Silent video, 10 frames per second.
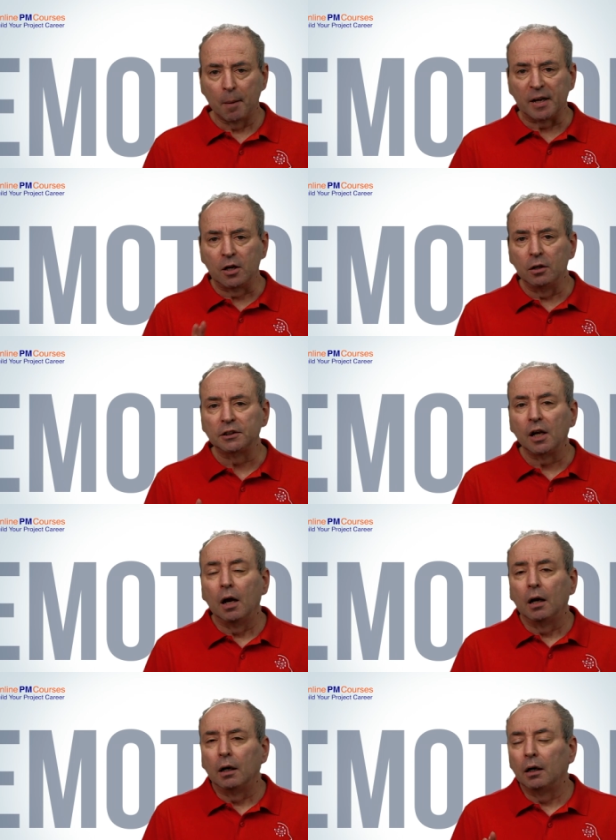because
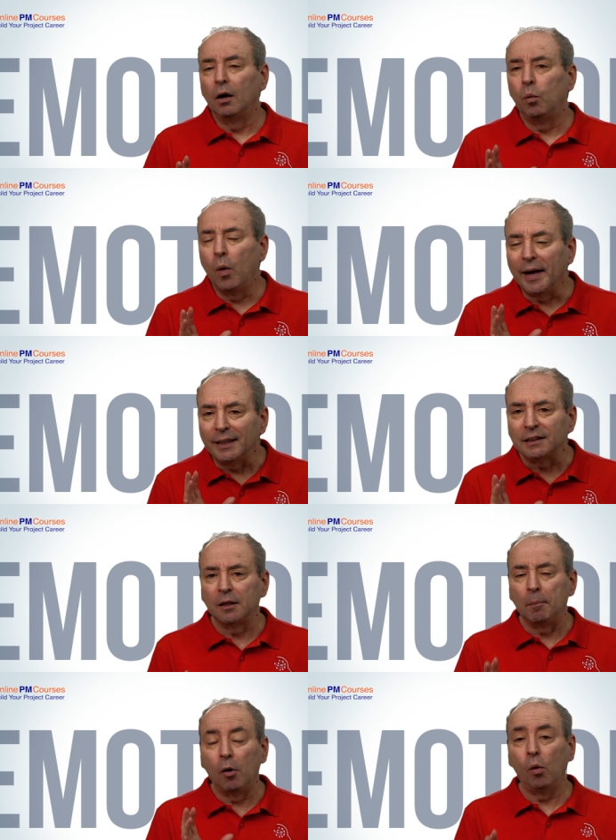when it
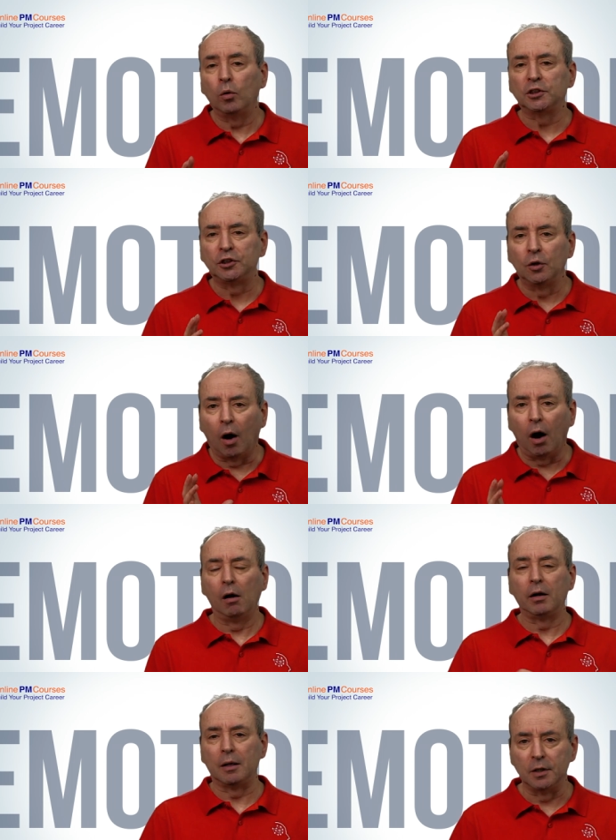supports your
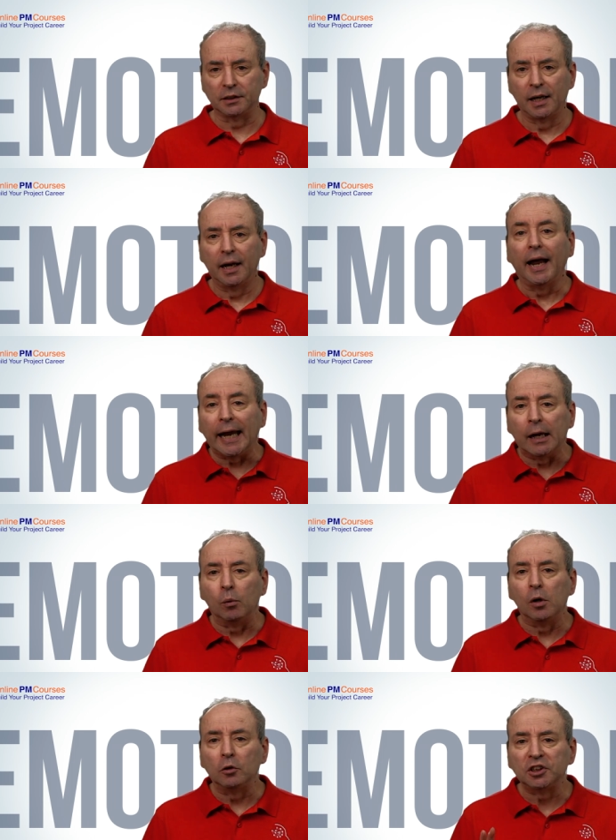argument, it will